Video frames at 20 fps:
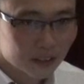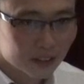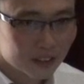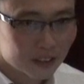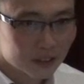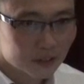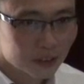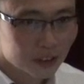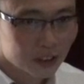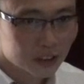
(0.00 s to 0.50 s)

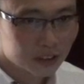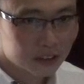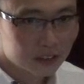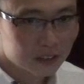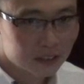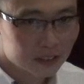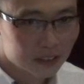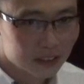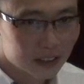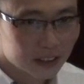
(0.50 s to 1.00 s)

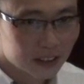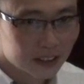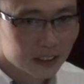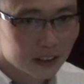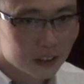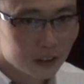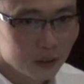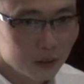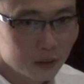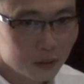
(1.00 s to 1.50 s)
consideration
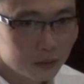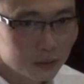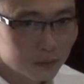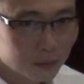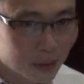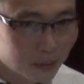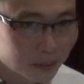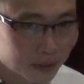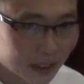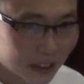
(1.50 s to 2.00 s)
any new
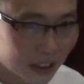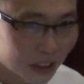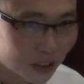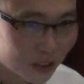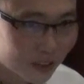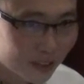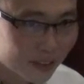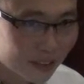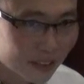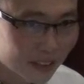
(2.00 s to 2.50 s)

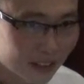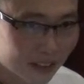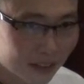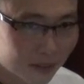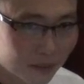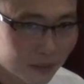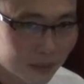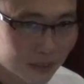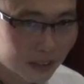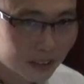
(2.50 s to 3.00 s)
publications that
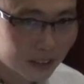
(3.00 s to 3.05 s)
has